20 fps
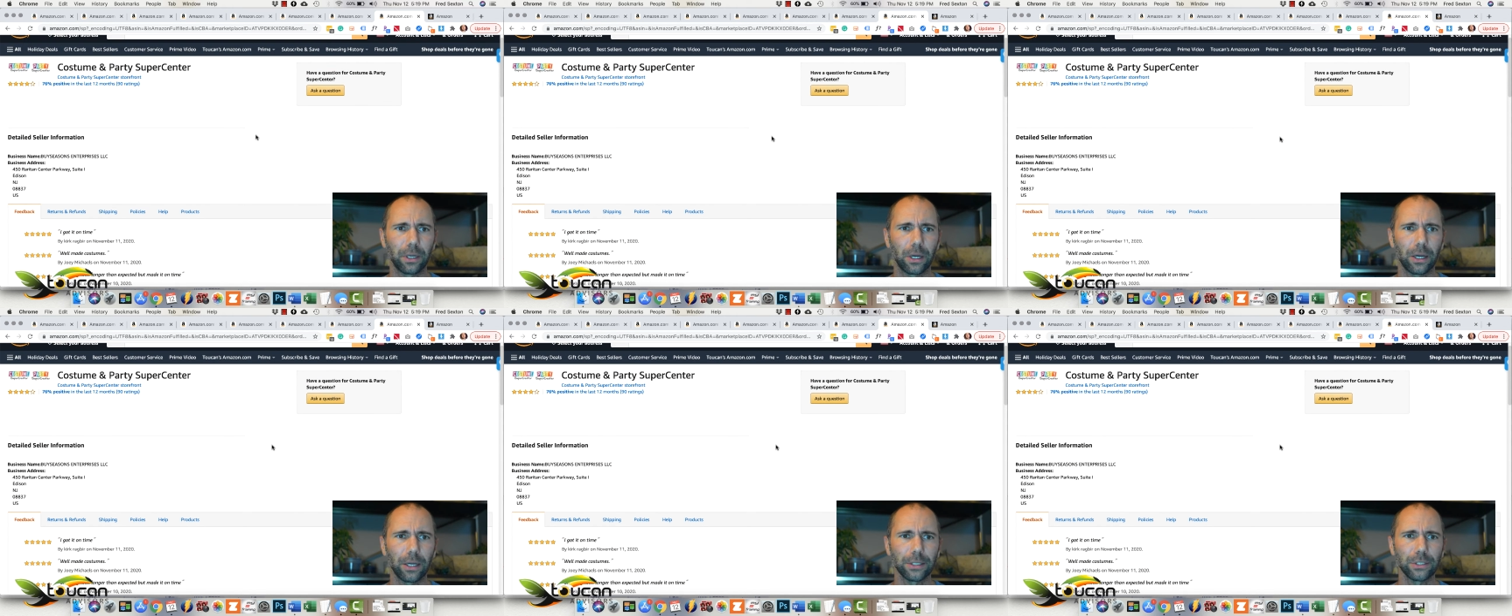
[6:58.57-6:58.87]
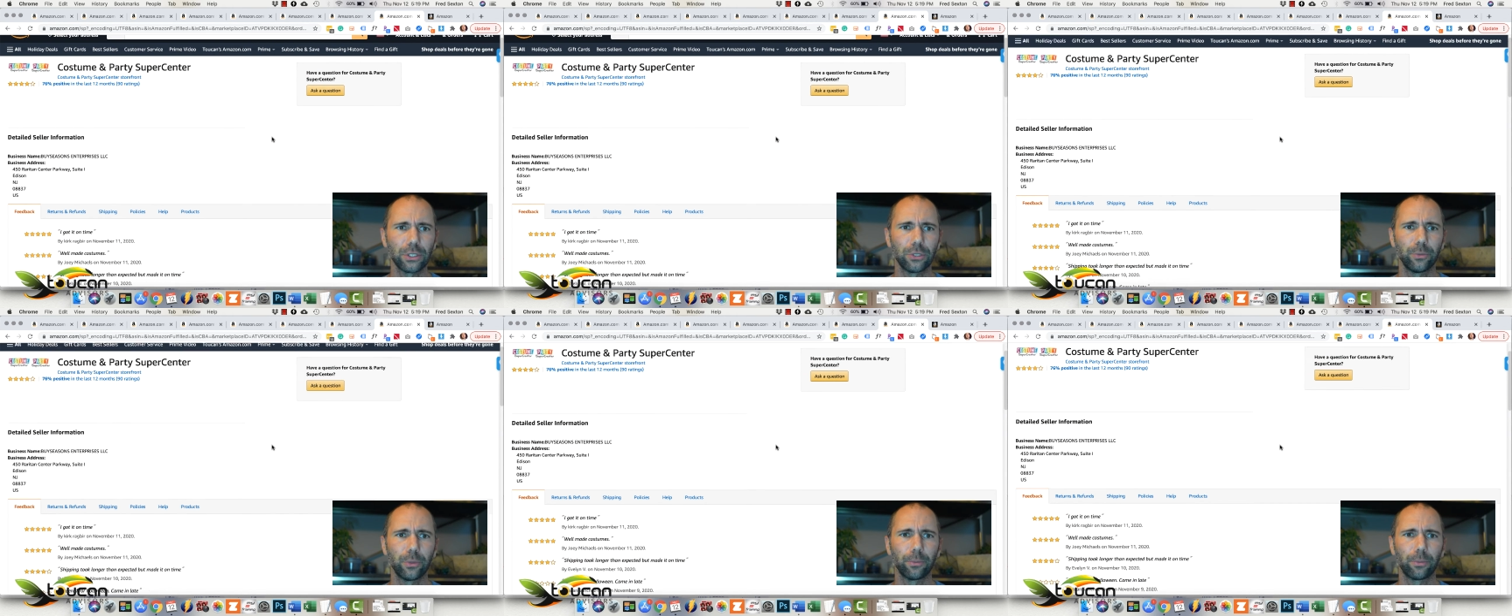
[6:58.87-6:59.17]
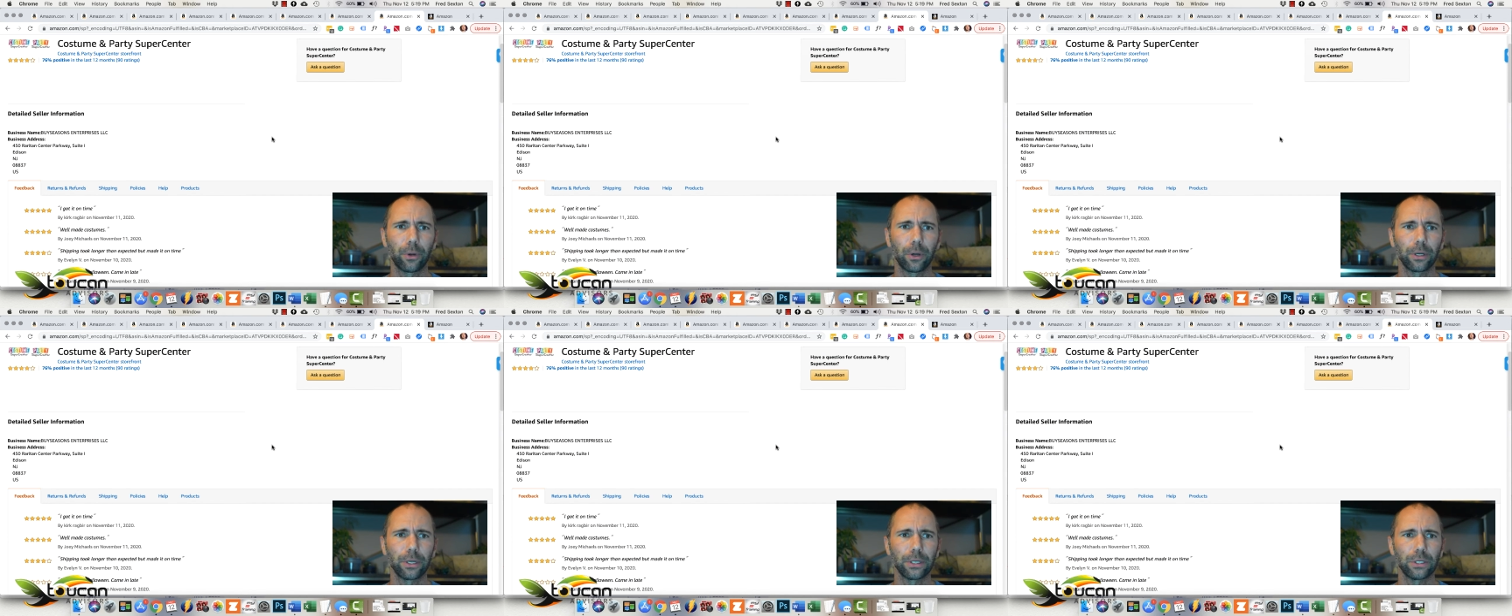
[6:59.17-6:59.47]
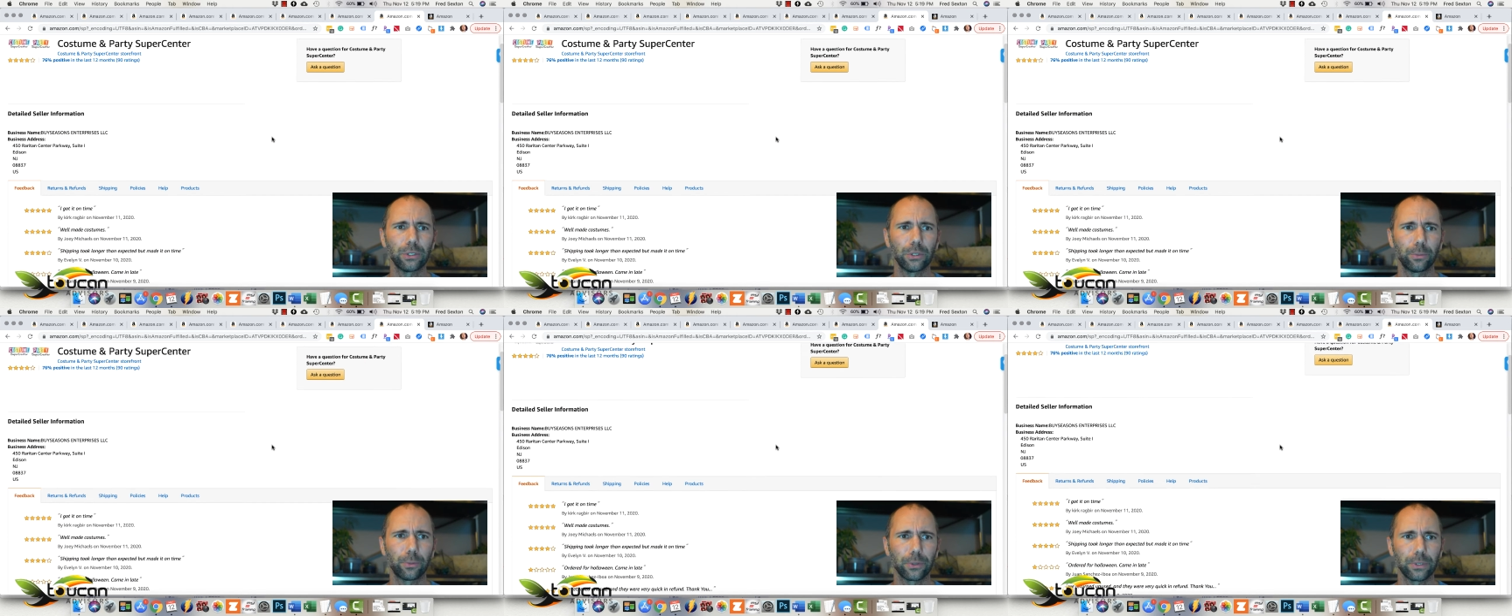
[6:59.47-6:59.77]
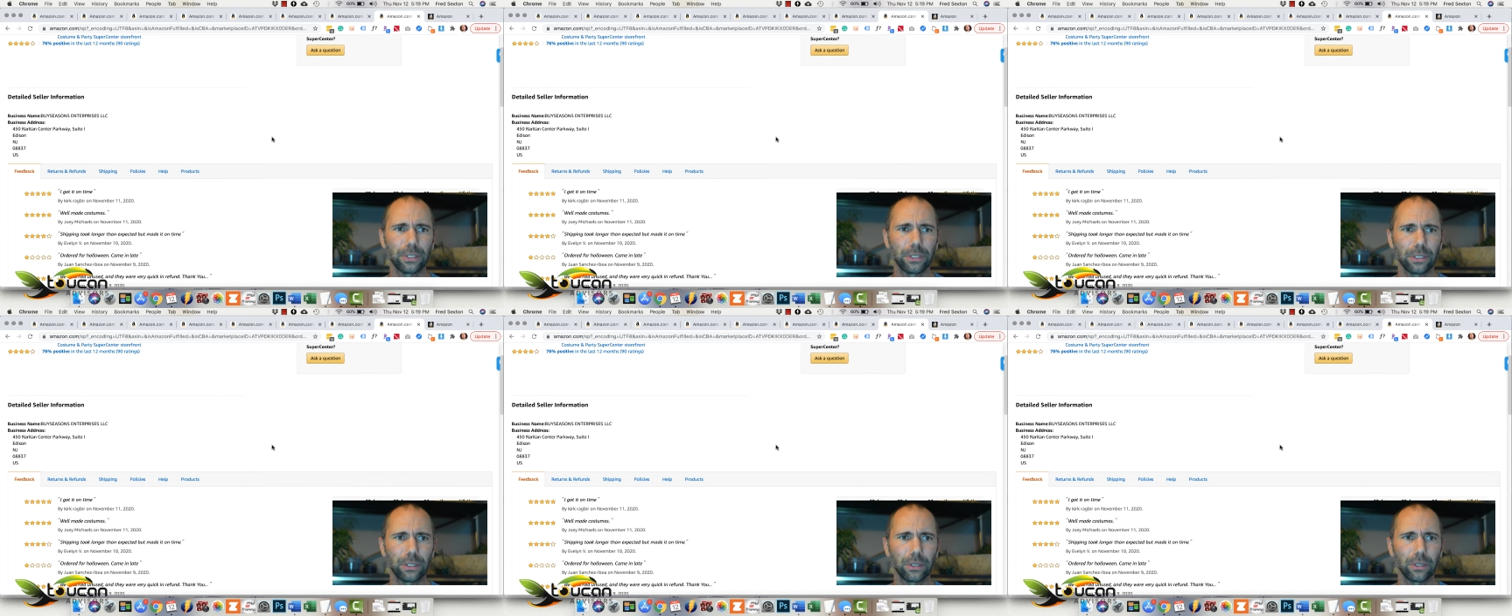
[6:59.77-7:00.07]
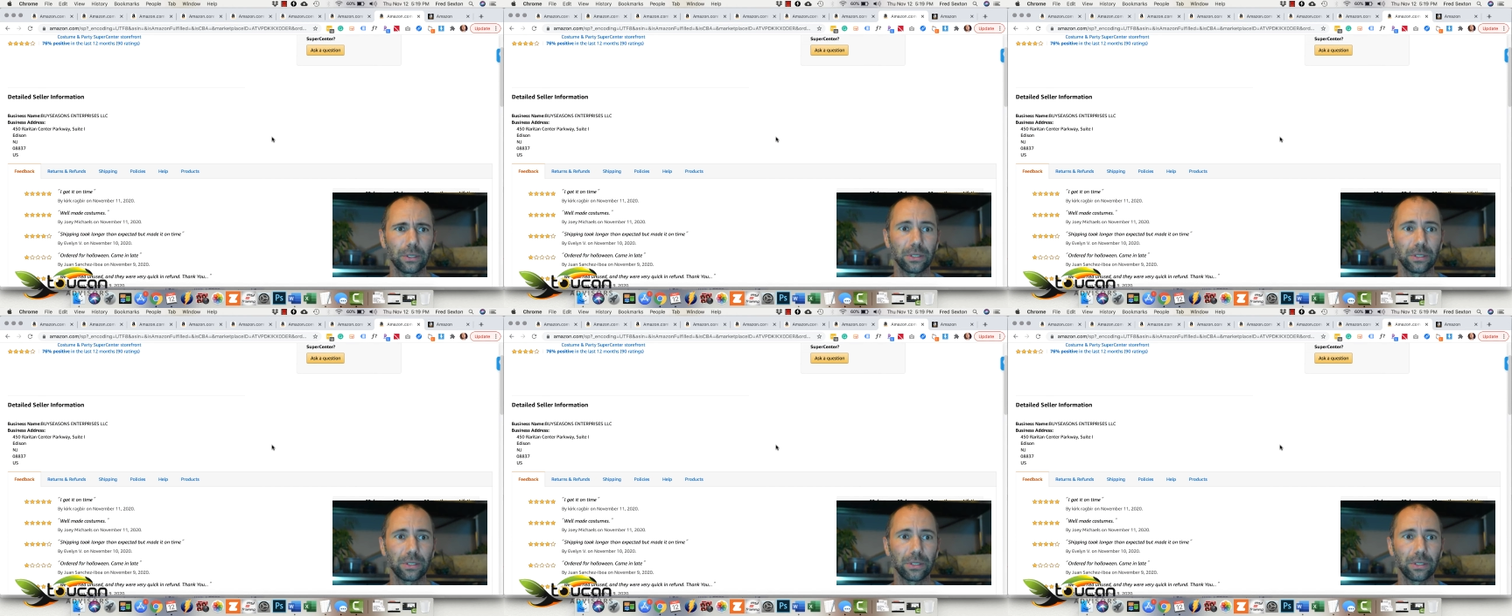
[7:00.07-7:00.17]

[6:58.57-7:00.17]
Costume and Party Supercenter,